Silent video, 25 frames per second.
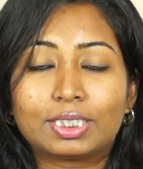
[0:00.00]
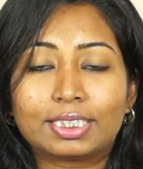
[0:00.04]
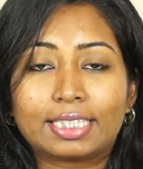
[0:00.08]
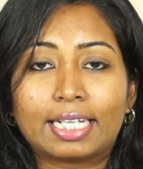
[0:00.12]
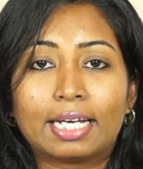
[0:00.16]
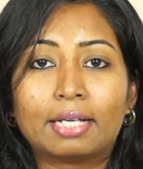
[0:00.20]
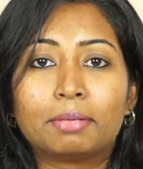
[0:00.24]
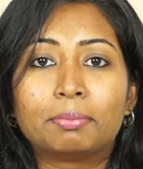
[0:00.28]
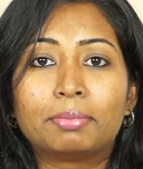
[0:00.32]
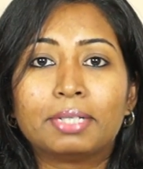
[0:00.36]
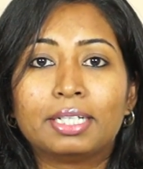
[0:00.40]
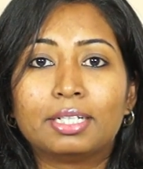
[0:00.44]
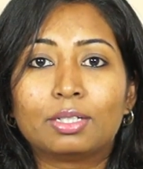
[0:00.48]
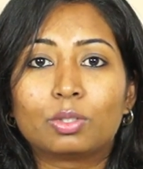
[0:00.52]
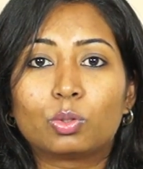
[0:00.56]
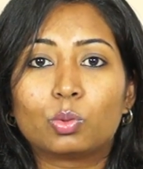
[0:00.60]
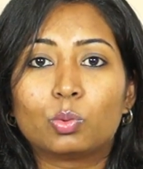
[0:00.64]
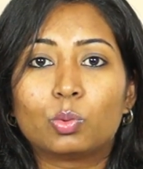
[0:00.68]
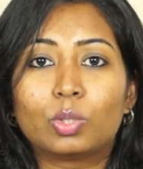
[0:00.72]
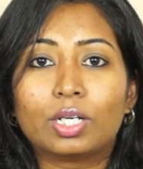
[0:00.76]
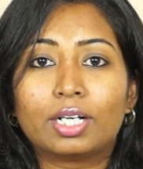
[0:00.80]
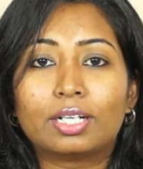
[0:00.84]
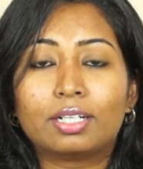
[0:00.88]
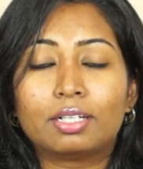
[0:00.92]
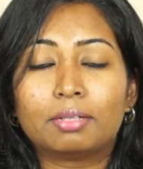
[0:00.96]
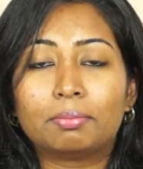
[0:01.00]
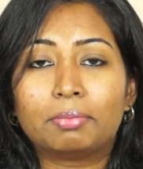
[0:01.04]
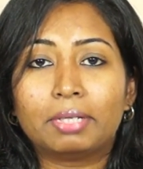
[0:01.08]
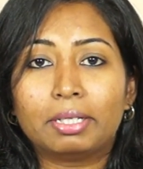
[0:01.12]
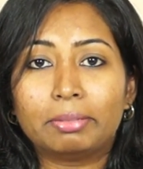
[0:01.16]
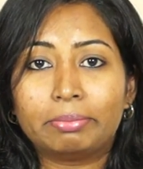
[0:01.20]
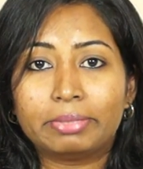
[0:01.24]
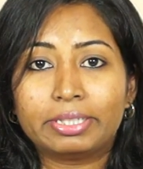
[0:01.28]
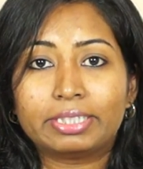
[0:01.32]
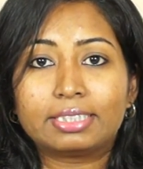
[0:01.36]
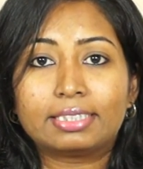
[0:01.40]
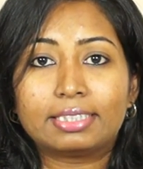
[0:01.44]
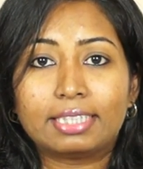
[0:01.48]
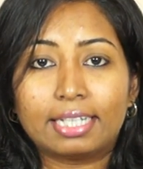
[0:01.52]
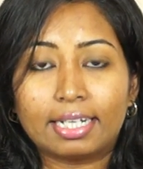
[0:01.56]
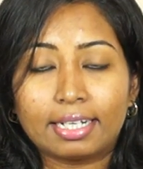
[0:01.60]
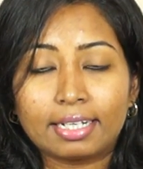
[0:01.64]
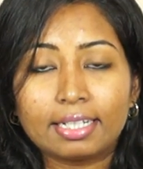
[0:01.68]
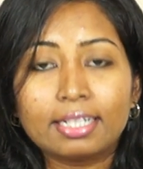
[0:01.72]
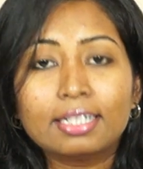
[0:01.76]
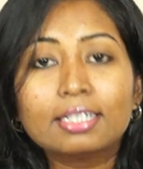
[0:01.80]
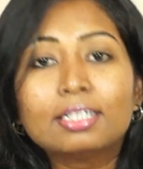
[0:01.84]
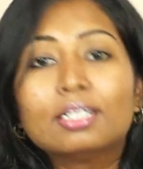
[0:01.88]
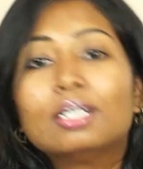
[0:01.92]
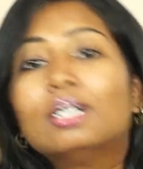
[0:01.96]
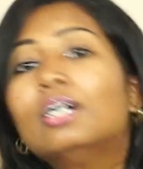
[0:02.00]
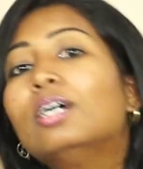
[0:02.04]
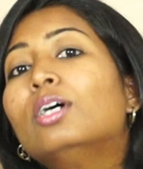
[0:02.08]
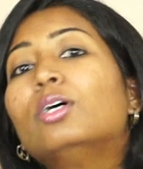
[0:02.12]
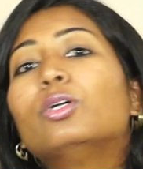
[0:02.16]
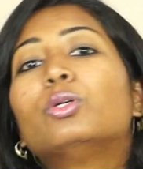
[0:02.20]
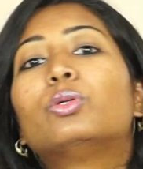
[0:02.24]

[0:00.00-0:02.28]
which can be included in baby's diet